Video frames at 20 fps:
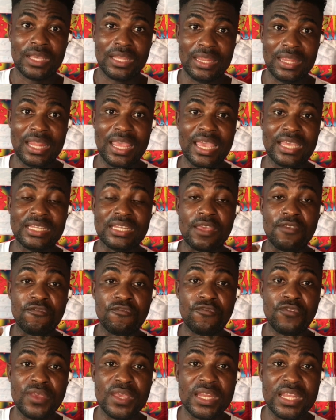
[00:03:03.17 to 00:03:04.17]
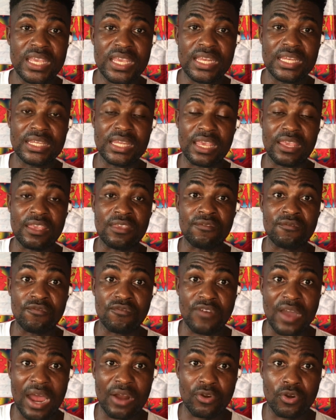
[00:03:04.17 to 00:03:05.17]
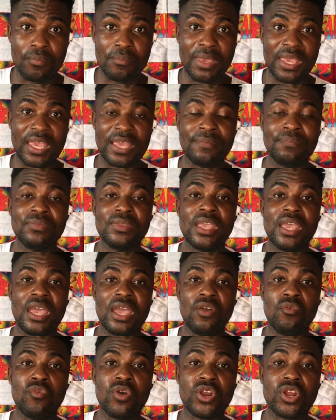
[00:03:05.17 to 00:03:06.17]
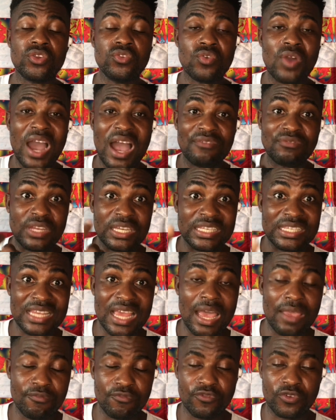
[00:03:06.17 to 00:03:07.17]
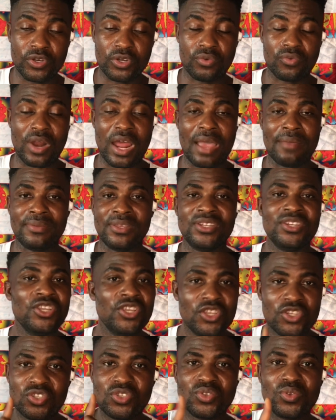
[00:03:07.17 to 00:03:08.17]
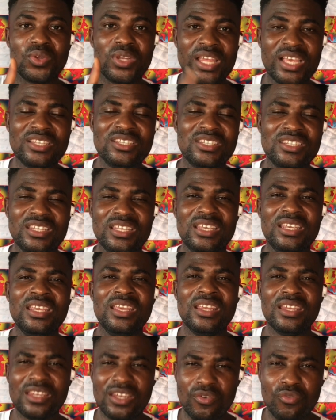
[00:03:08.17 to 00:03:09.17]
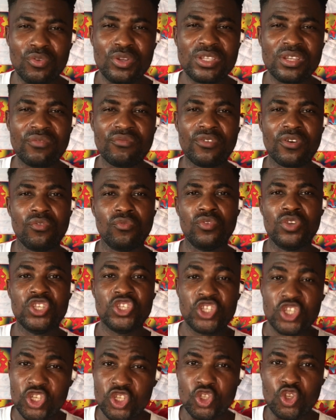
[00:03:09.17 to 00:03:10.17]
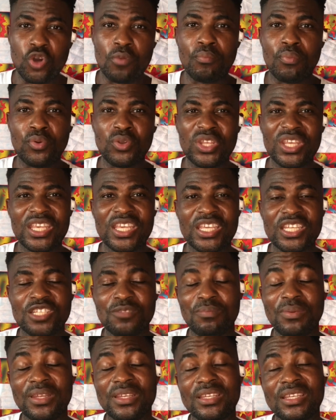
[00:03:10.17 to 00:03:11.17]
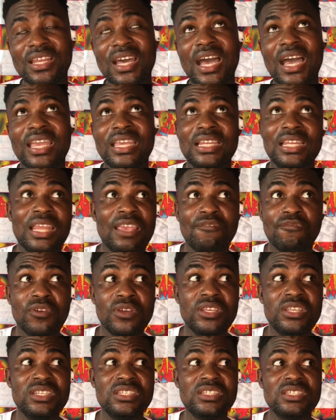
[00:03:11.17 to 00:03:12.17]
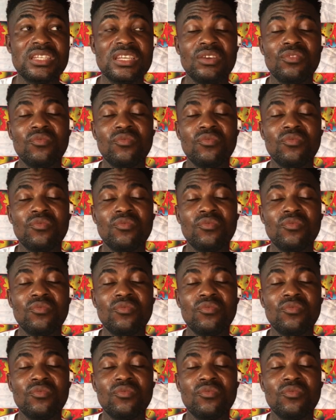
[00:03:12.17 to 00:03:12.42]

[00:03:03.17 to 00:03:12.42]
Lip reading: like the feeding, the environment, and whether you have the time for the rabbit. So let's see the reason for which those bunny case been dying. Like for instance,